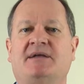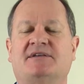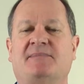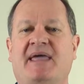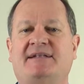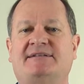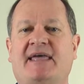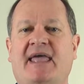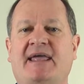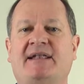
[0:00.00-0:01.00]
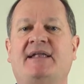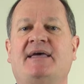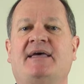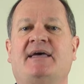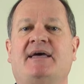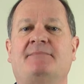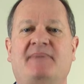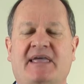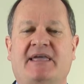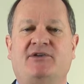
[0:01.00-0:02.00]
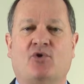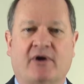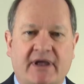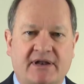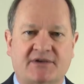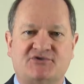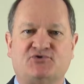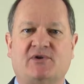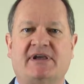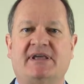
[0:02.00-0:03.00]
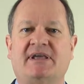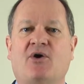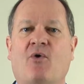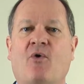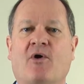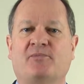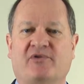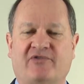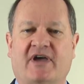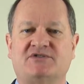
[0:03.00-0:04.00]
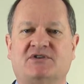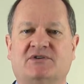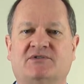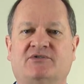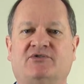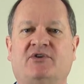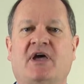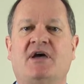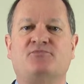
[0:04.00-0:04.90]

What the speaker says: to maintain being your industry or profession's